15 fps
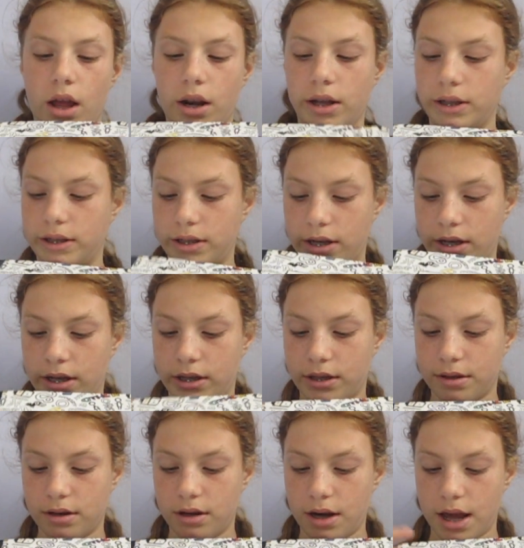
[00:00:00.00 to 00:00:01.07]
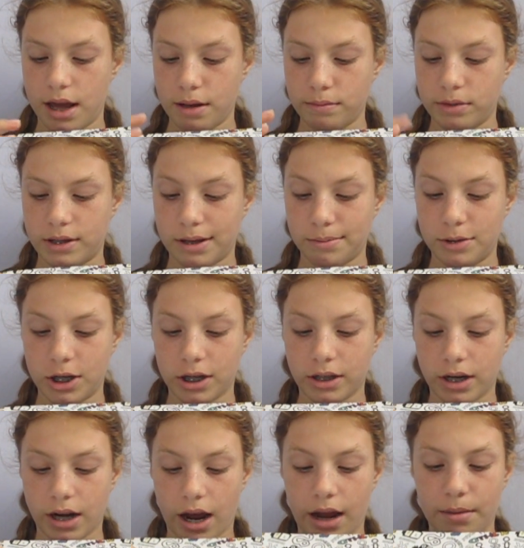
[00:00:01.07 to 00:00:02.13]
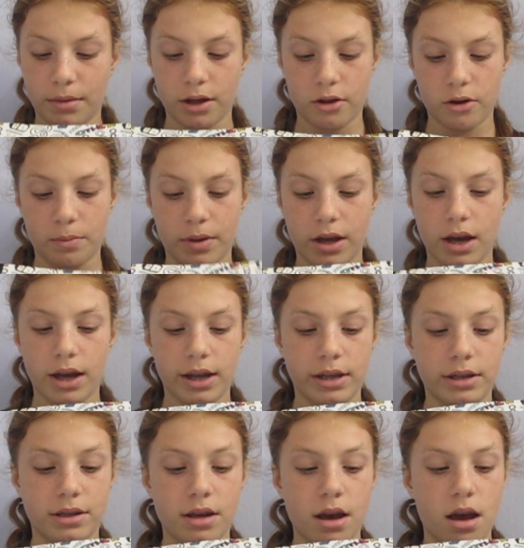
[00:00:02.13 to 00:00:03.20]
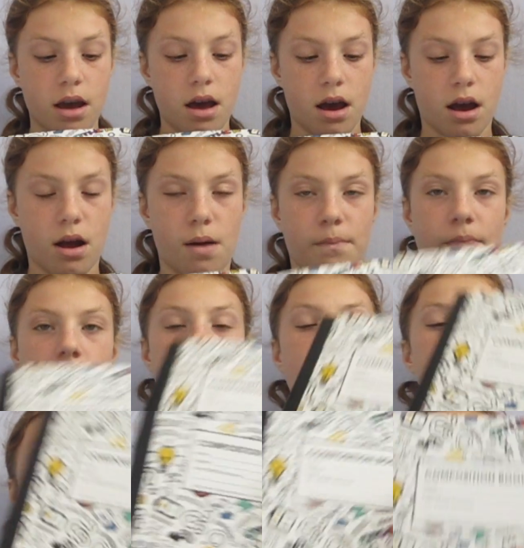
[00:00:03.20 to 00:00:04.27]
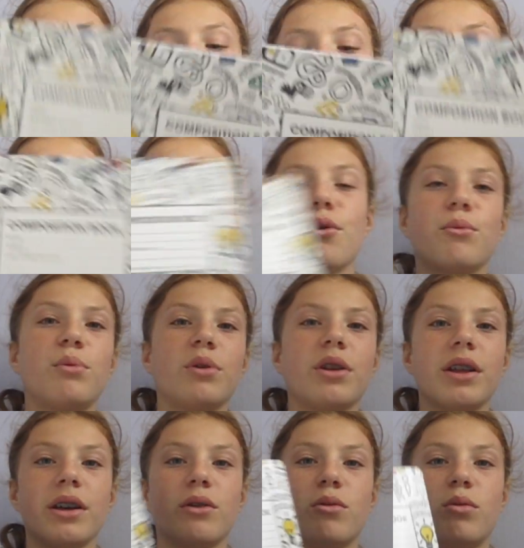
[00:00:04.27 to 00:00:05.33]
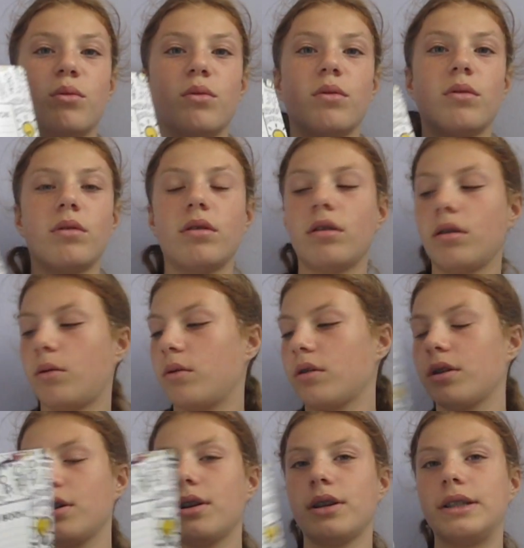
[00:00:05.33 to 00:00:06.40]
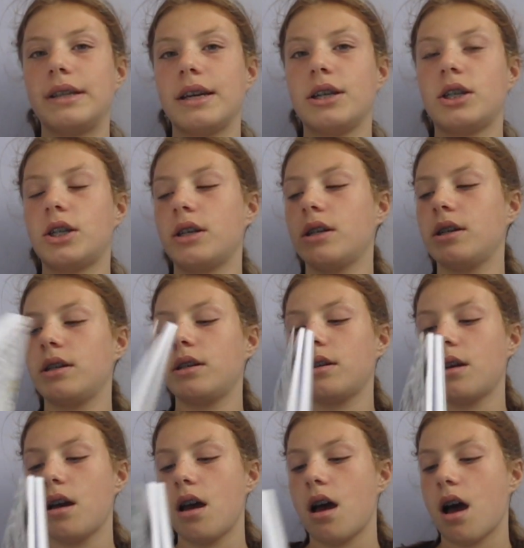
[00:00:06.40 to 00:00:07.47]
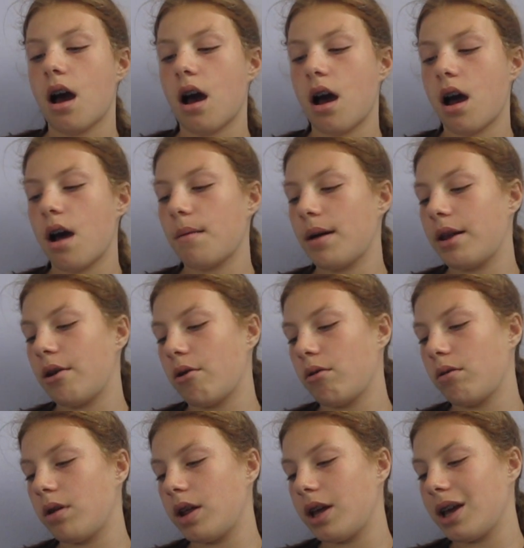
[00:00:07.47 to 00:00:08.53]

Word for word: and it says name, subject, and I am other because um, this is like a really cool organization. Um, I don't,